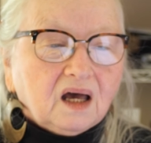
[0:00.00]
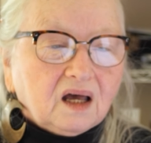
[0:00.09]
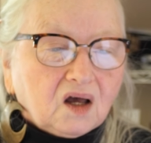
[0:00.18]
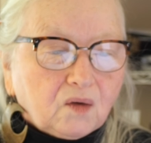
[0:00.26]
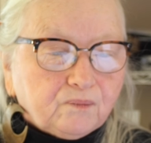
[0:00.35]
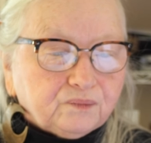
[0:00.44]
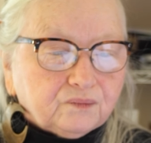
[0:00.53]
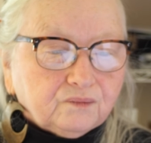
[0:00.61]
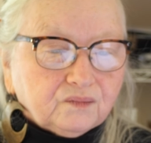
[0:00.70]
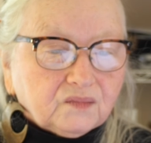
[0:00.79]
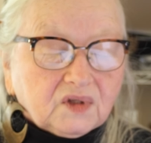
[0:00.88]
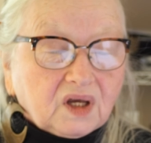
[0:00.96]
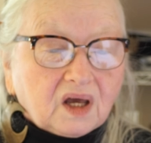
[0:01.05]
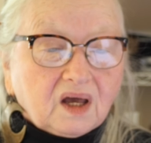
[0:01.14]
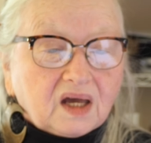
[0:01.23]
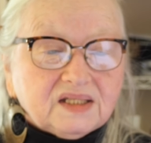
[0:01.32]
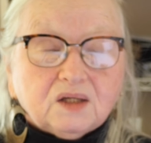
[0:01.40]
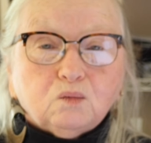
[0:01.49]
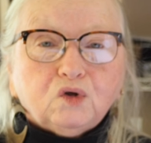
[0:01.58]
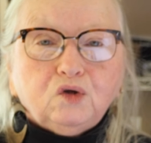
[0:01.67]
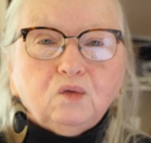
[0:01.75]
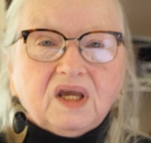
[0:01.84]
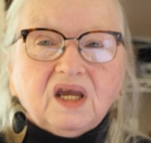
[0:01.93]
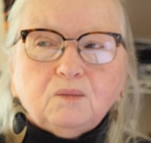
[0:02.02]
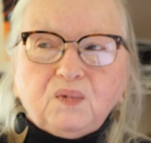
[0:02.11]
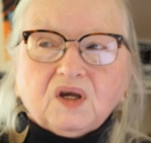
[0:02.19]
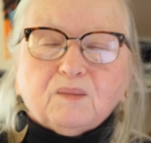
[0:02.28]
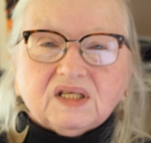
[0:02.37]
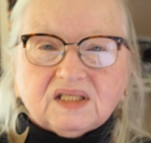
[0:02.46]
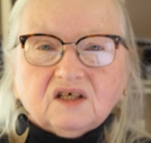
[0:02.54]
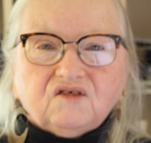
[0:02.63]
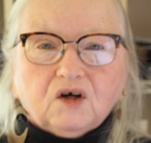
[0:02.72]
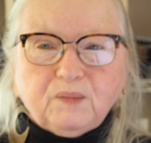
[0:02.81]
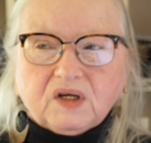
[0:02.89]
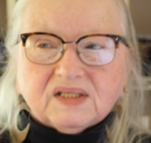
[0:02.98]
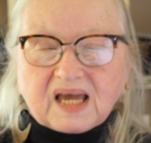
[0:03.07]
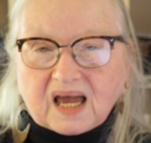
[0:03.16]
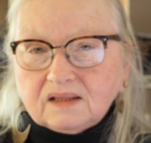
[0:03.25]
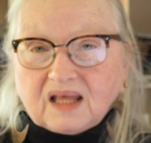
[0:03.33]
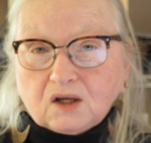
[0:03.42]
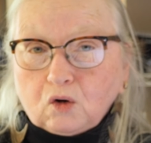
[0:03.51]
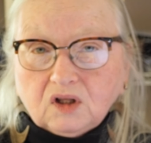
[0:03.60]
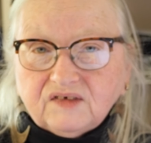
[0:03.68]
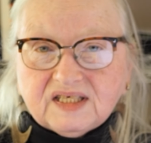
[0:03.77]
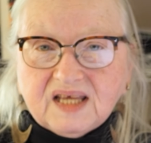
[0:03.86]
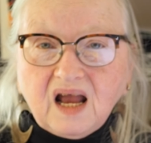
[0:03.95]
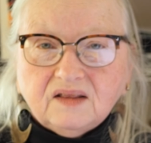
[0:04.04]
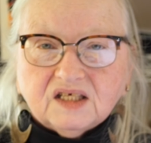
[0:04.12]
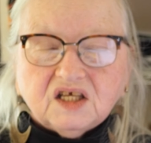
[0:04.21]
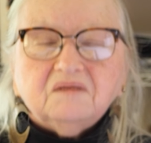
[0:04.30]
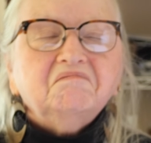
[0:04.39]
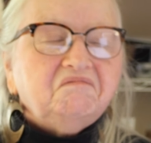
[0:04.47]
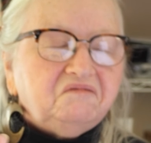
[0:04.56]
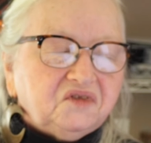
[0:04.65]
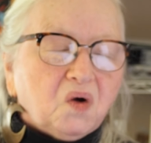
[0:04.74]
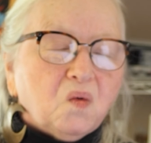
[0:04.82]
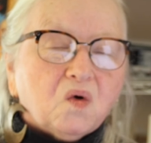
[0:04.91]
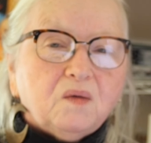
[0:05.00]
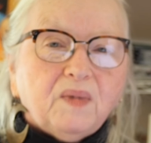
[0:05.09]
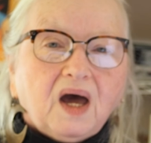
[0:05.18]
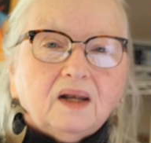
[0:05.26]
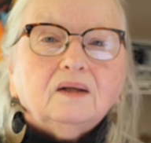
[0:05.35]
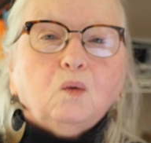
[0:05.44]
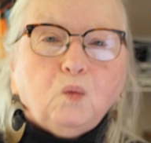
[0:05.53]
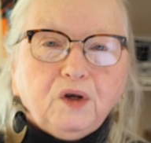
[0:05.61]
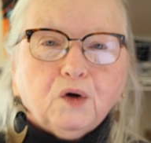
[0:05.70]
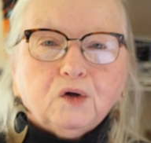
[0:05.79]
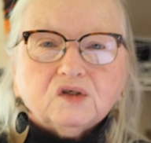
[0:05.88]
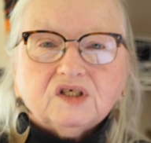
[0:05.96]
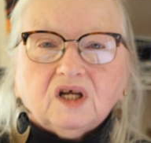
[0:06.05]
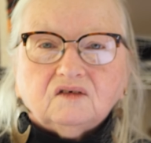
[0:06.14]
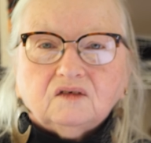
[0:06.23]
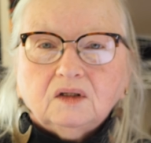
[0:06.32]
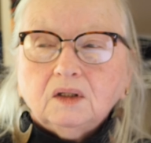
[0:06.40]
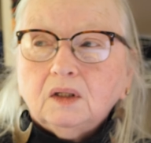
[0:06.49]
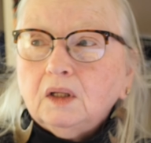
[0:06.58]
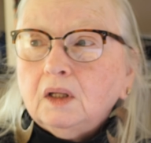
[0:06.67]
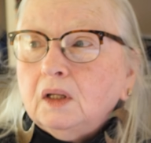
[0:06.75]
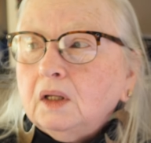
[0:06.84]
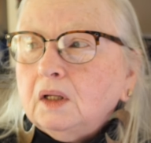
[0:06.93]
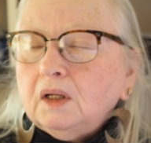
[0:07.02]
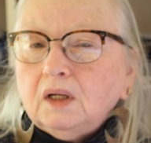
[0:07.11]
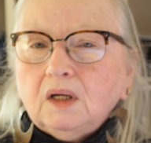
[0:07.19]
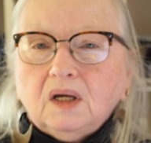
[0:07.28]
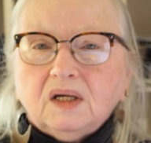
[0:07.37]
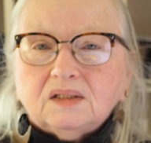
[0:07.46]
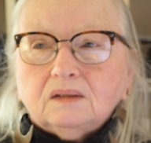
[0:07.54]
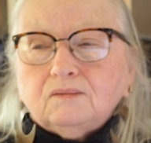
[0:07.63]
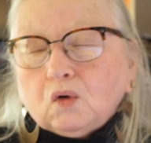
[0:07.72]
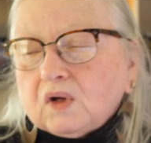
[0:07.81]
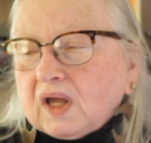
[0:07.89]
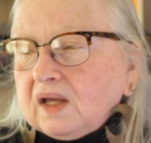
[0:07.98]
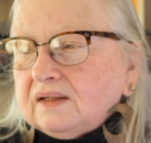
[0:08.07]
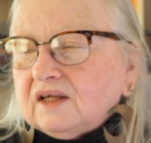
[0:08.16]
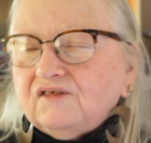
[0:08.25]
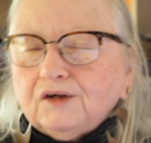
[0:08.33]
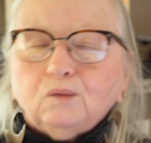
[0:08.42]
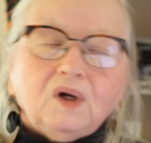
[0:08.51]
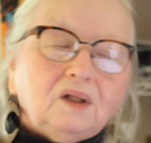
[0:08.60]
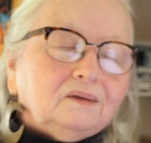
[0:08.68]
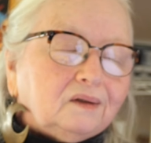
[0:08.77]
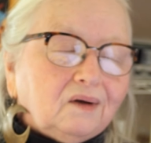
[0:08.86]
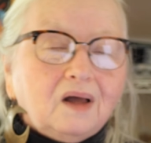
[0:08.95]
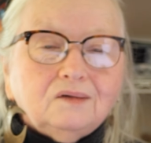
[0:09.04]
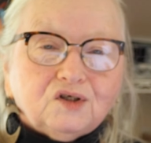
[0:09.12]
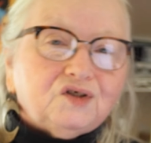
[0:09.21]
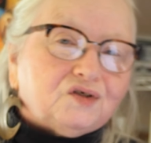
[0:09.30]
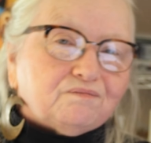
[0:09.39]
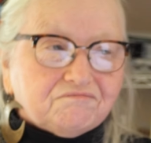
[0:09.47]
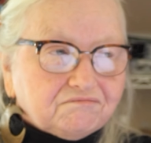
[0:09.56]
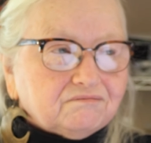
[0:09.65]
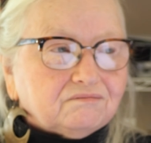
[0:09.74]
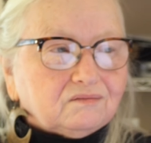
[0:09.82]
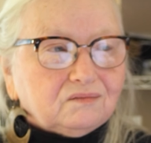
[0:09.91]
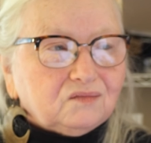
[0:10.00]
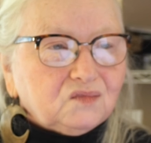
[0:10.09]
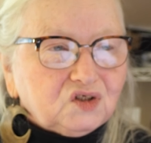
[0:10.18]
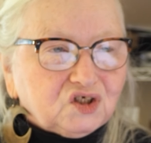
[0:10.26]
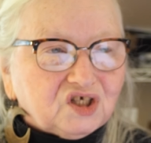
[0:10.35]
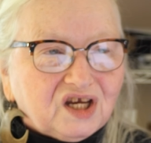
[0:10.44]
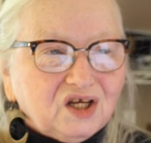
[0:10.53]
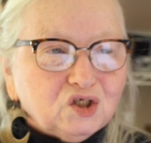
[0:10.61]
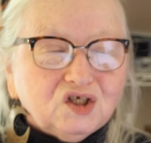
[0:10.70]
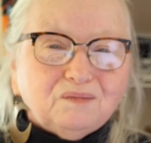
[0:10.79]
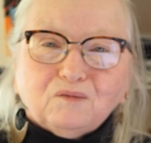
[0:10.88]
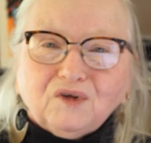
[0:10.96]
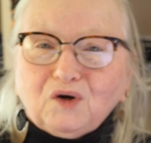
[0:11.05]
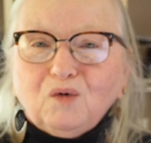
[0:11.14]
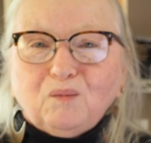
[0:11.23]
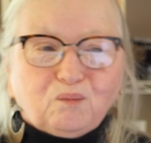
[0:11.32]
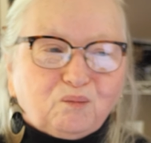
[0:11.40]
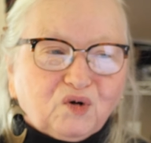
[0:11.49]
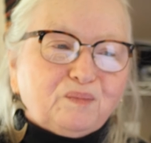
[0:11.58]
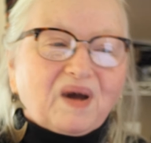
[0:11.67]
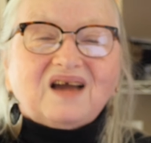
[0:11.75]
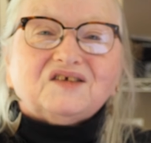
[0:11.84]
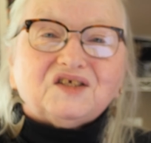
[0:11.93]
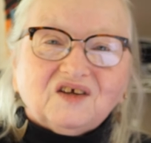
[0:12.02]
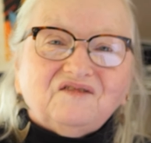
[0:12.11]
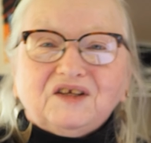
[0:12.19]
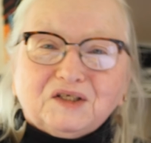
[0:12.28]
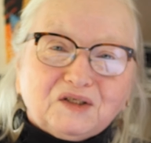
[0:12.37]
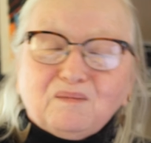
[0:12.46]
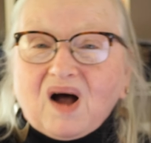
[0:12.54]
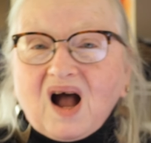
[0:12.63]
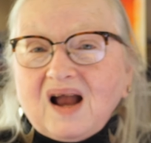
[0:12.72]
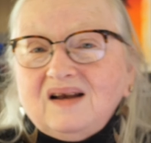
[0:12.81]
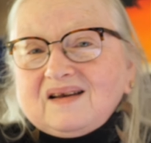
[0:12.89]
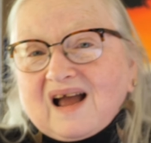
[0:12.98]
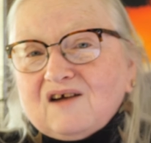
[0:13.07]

I said, well, you can't pick my stuff up because not all of it's signed. They said, don't worry about it. We know your stuff. I said, okay. And I figured, well, I'll just change it, put back the stuff that isn't mine